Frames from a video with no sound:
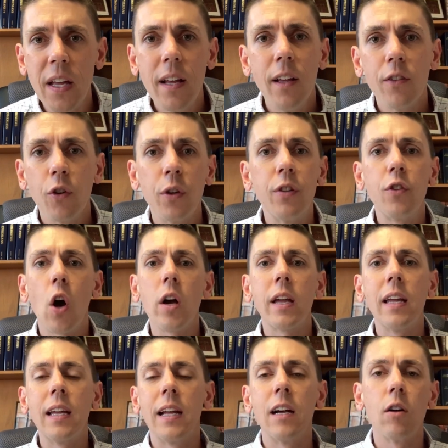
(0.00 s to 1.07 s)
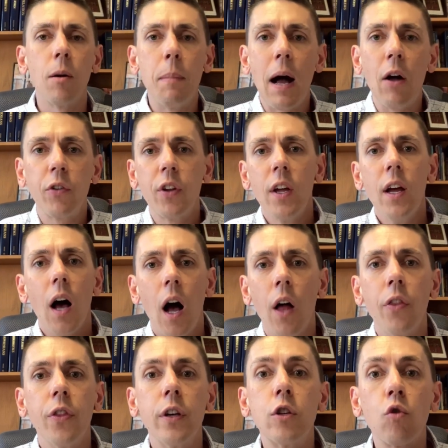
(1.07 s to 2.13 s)
So he's talking here about uh,
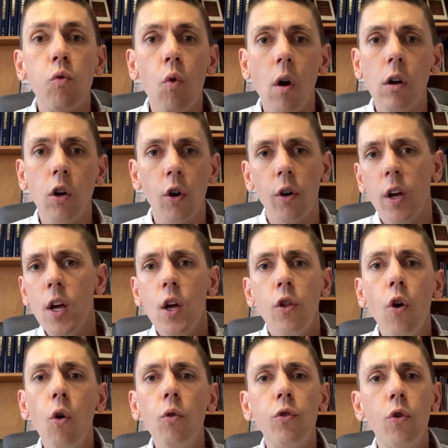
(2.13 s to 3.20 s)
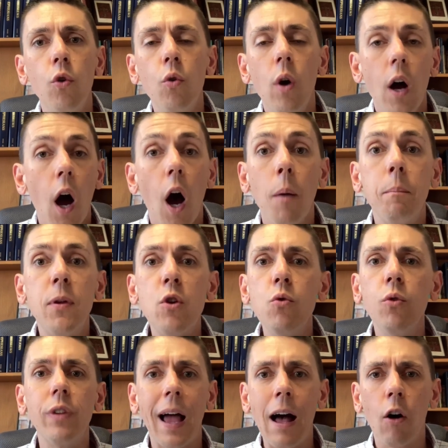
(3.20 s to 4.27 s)
the drunkard, those who
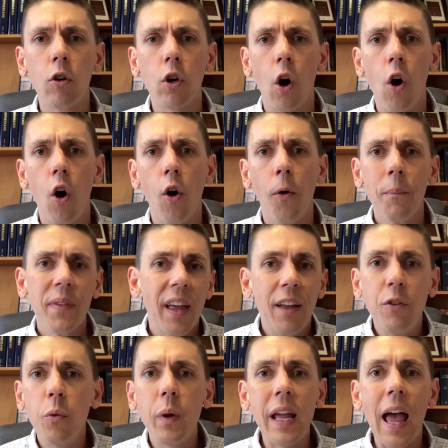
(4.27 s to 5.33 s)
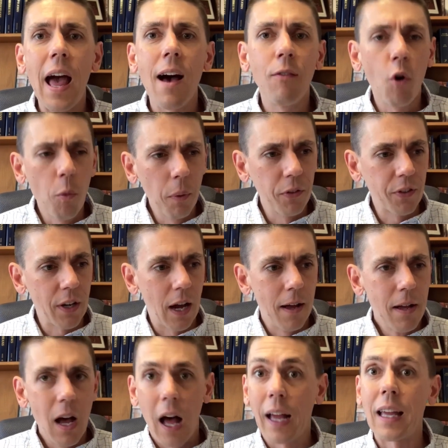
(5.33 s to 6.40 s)
abuse alcohol. And then we have almost a,
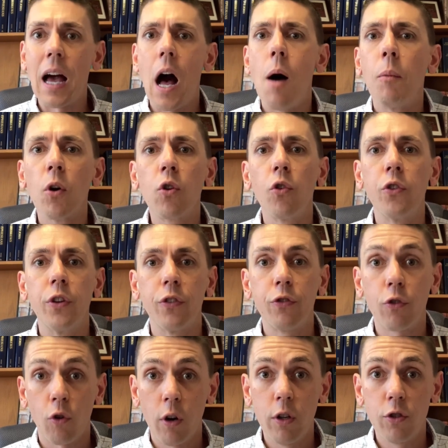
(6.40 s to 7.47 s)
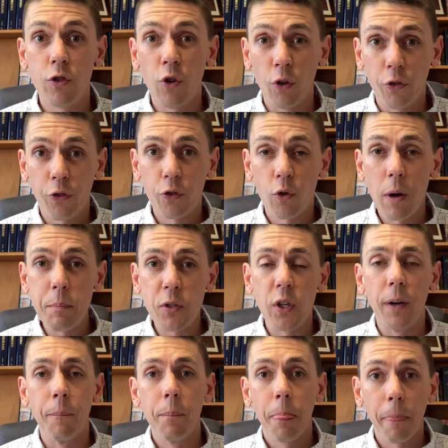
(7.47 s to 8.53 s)
a comical descri-
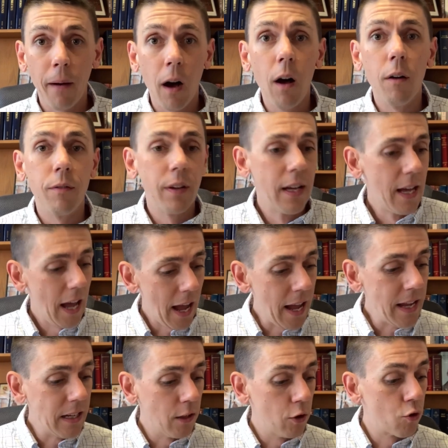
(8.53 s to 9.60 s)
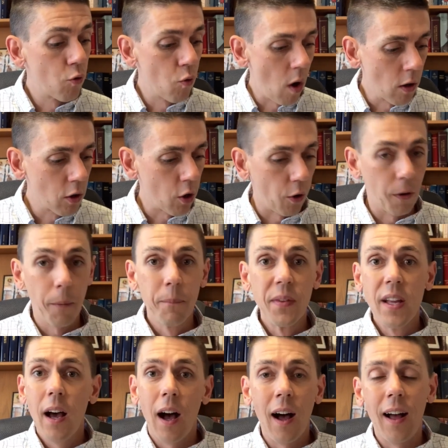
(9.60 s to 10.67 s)
description of a drunkard
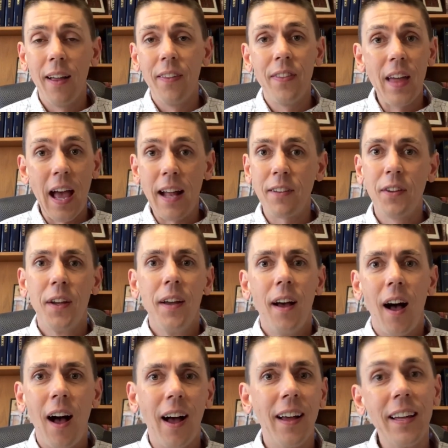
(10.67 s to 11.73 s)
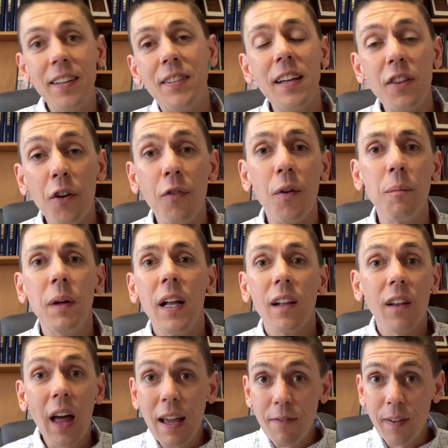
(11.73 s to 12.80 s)
uh, that uh, is either from
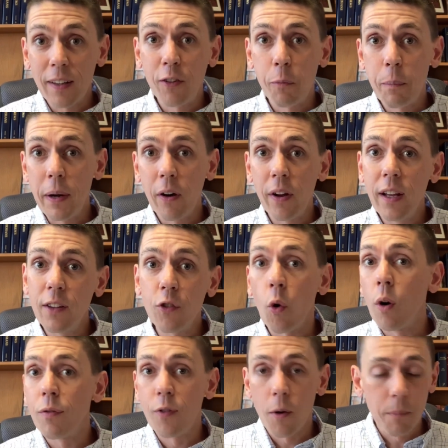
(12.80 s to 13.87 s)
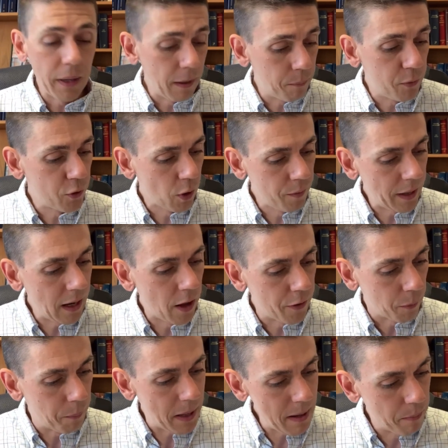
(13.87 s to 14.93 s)
life experience or from observing other
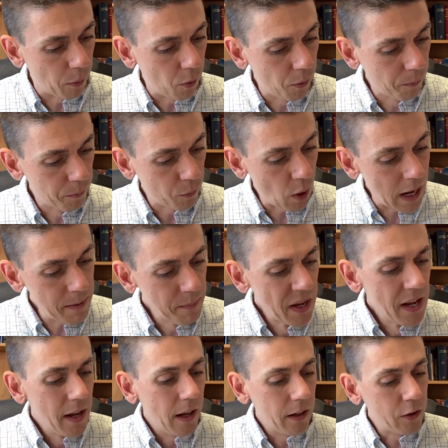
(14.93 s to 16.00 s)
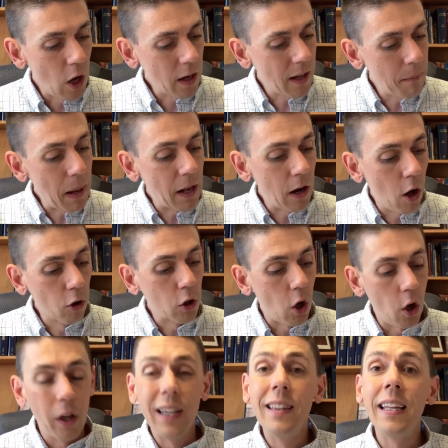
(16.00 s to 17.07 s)
people, right? Talking about
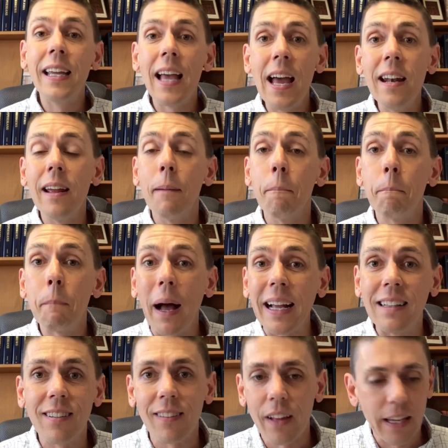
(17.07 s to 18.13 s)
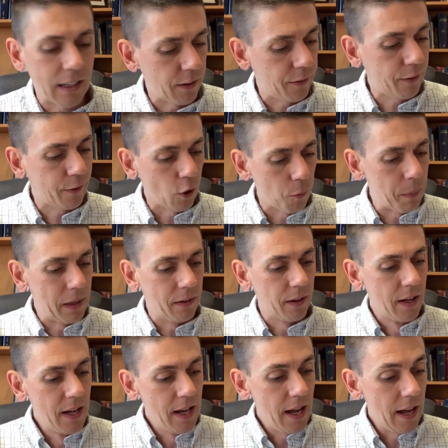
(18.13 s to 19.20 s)
alcohol, in the end, it bites like a serpent
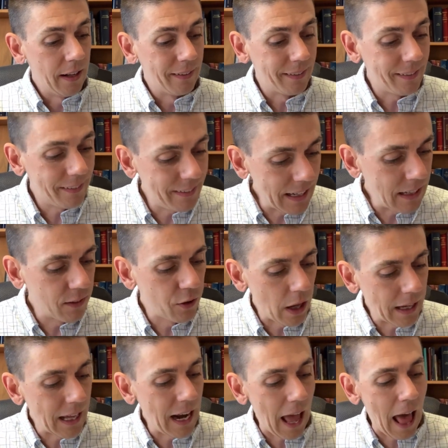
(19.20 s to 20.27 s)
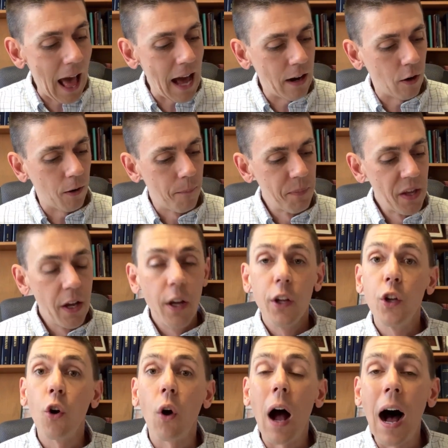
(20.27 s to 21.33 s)
and stings like an adder.
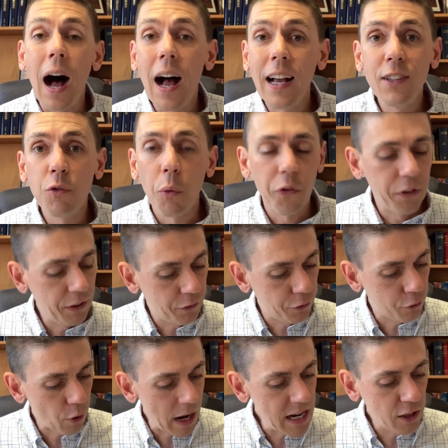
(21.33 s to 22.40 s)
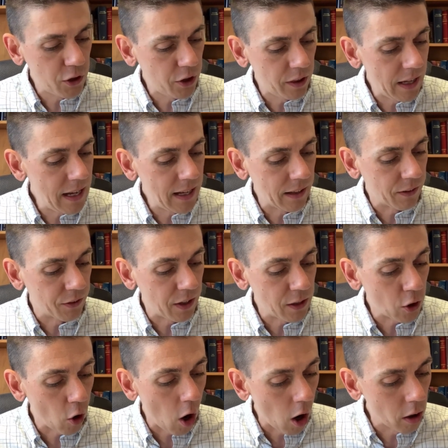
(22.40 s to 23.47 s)
Your eyes will see strange things, and
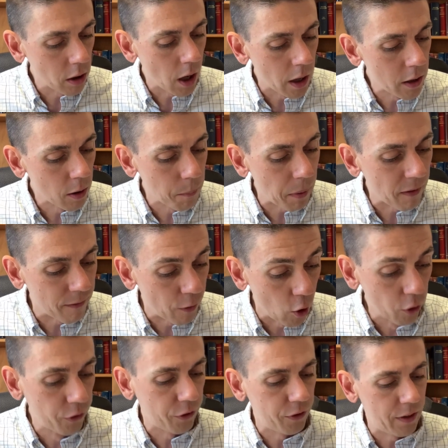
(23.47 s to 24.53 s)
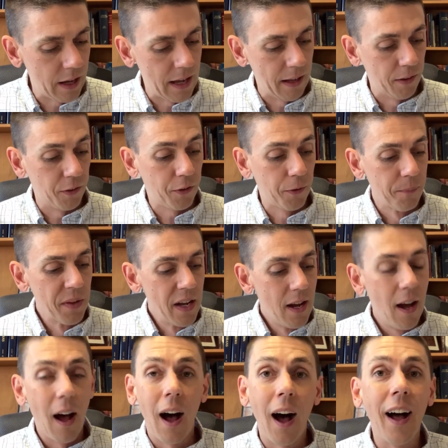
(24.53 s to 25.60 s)
your heart utter perverse things.
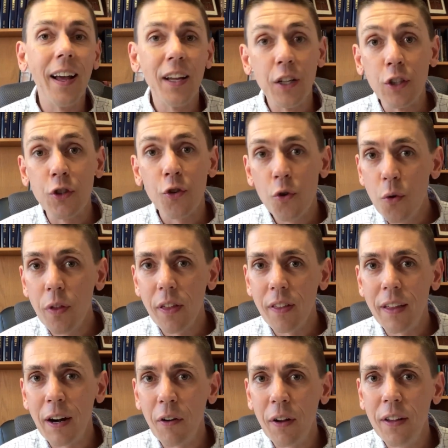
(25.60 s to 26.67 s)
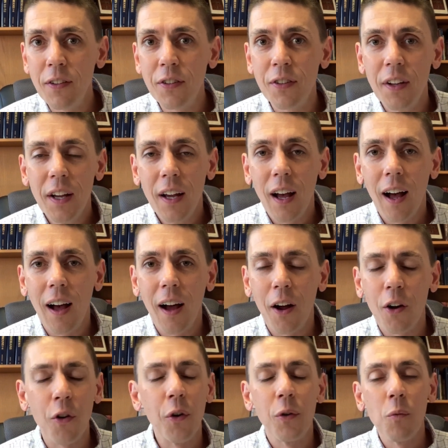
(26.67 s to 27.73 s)
Uh, in truth, there is, uh,
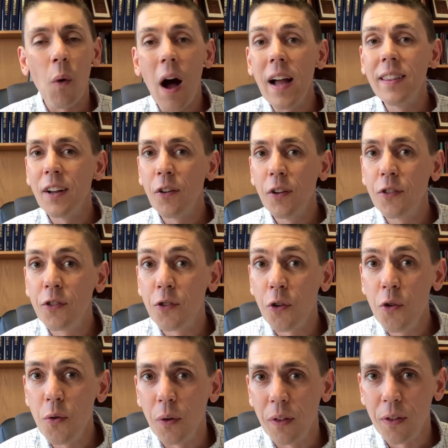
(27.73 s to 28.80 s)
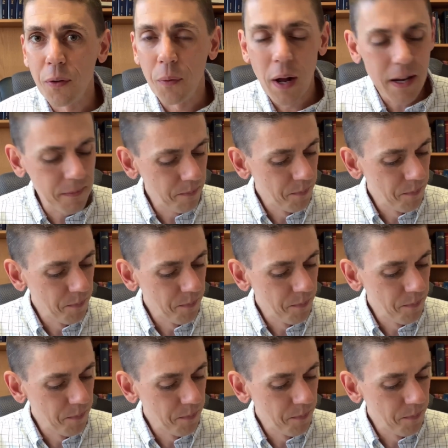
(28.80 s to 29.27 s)
or in wine, there is truth, right?